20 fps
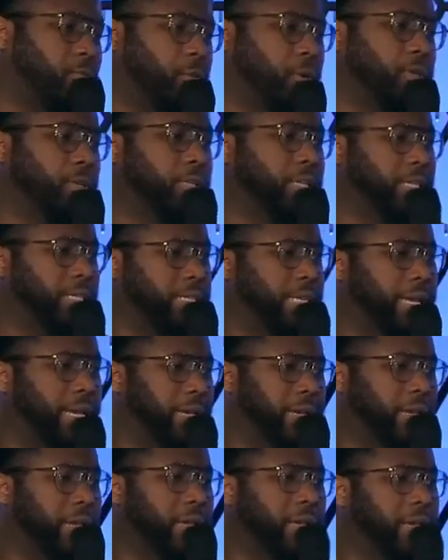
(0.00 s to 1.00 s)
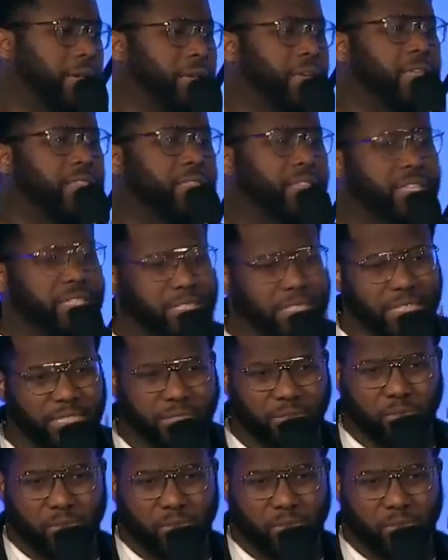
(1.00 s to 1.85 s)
word looks like in this season.